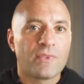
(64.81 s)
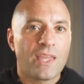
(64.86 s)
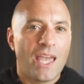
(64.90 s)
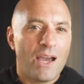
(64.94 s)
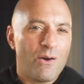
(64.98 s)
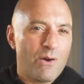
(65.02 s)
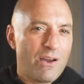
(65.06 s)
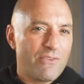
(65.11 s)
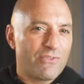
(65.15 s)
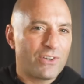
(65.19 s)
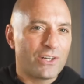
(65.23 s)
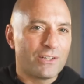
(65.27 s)

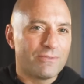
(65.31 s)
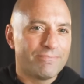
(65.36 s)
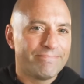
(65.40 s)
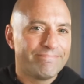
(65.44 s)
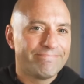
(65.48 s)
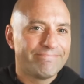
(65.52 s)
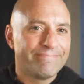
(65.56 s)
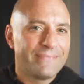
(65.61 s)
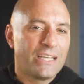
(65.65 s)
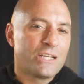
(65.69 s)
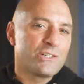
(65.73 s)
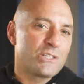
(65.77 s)
However,
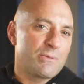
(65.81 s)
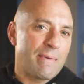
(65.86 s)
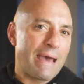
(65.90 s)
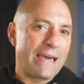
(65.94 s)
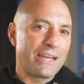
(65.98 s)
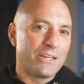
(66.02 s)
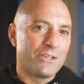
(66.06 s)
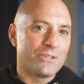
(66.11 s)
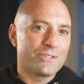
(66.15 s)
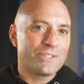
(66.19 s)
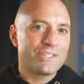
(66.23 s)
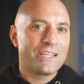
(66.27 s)
here's the
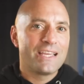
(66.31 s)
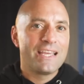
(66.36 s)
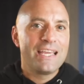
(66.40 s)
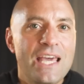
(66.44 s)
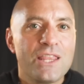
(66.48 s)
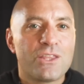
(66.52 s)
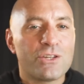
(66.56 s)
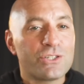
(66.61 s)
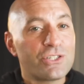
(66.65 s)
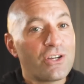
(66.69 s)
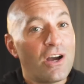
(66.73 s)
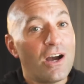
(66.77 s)
bad news.
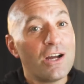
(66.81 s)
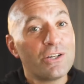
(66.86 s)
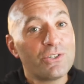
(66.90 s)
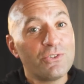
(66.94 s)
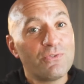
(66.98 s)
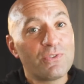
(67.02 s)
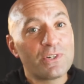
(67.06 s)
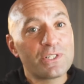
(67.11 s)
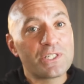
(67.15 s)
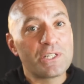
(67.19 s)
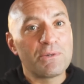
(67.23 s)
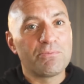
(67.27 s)
There's
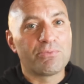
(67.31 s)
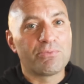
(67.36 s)
controversy